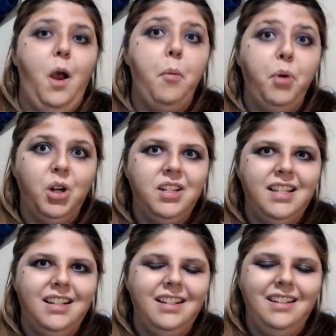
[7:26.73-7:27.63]
a
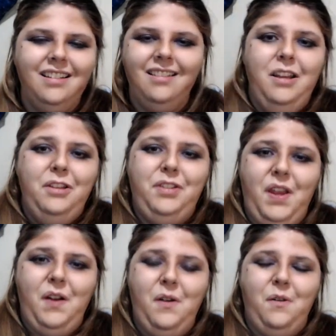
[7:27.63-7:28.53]
person.
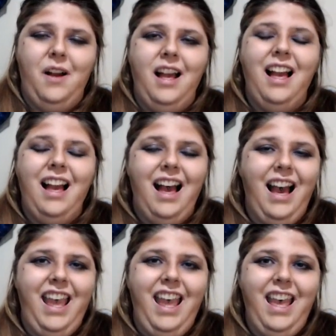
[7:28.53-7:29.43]
So
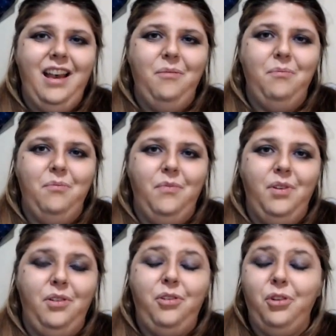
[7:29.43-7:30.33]
I am
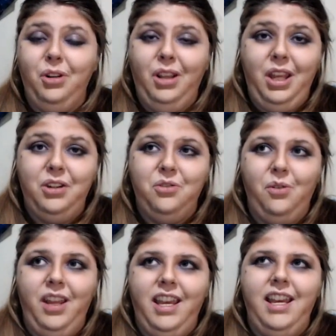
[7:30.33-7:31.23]
thoroughly
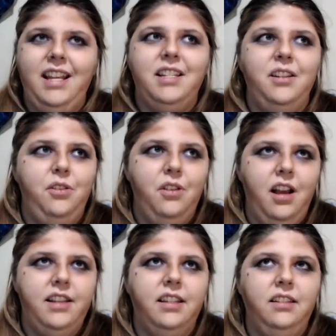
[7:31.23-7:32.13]
enjoying it. It's you,
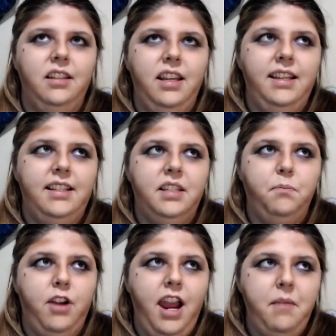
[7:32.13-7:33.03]
it's a it's
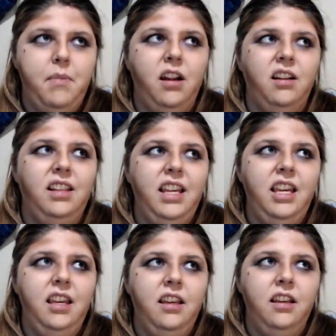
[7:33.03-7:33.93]

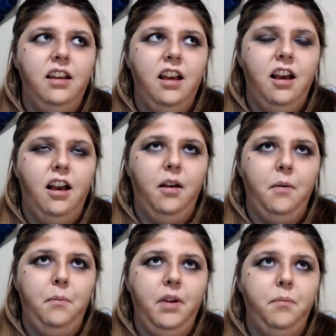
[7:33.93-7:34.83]
primarily
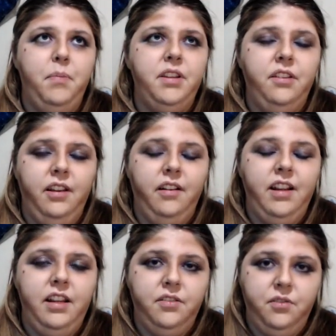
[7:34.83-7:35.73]
um, an
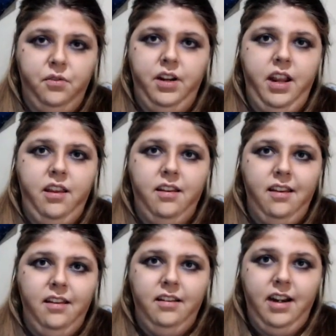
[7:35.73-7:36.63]
epistolary story
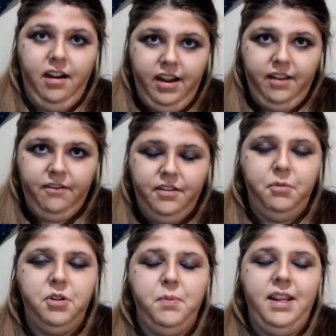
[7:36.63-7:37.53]
narrative,
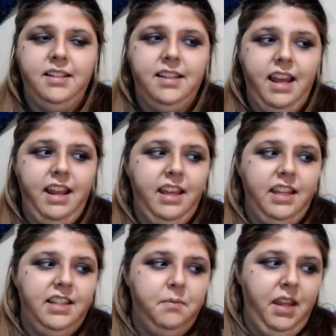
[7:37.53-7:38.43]
which means that
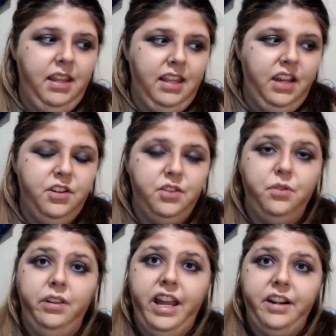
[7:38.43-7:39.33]
it's mainly just
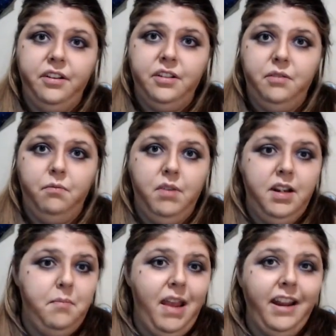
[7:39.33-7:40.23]
letters
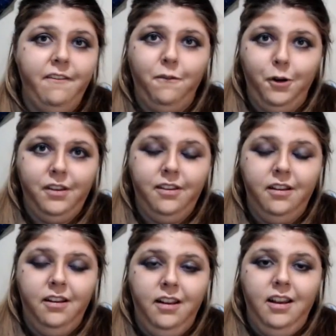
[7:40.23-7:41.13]
written back and forth.
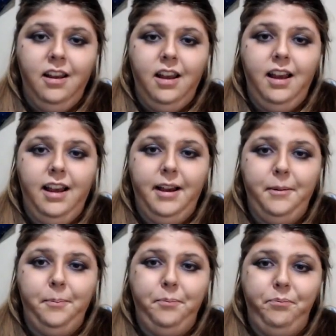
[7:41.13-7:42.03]

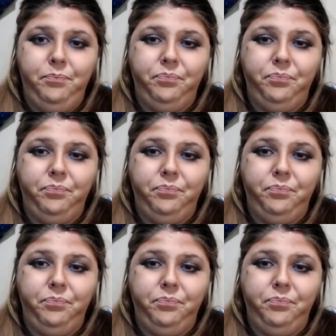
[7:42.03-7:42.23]
Um,